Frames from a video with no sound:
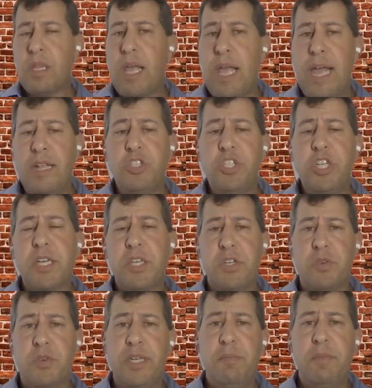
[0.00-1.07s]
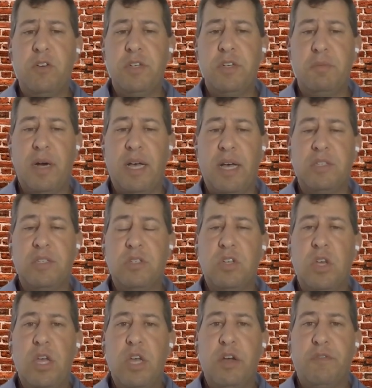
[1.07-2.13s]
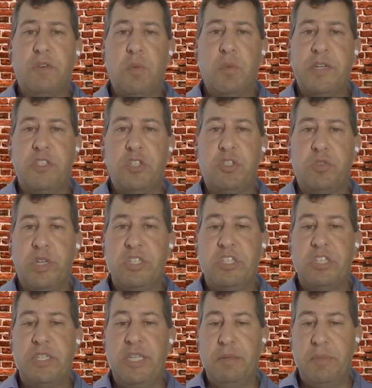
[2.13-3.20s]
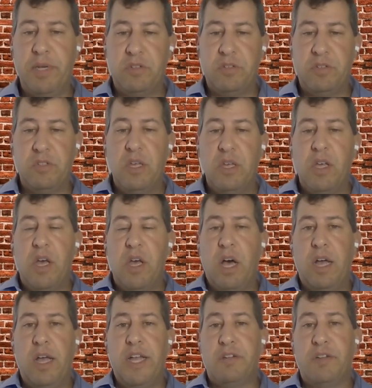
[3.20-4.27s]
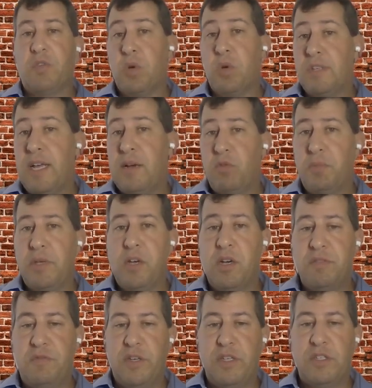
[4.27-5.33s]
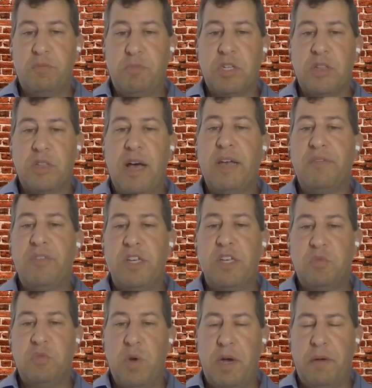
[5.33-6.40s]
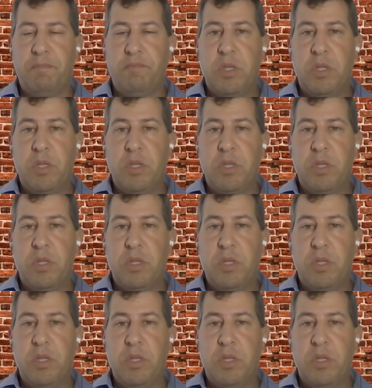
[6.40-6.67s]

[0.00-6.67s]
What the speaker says: and check your email inboxes for registration emails. And of course, that will be on Facebook Live as well.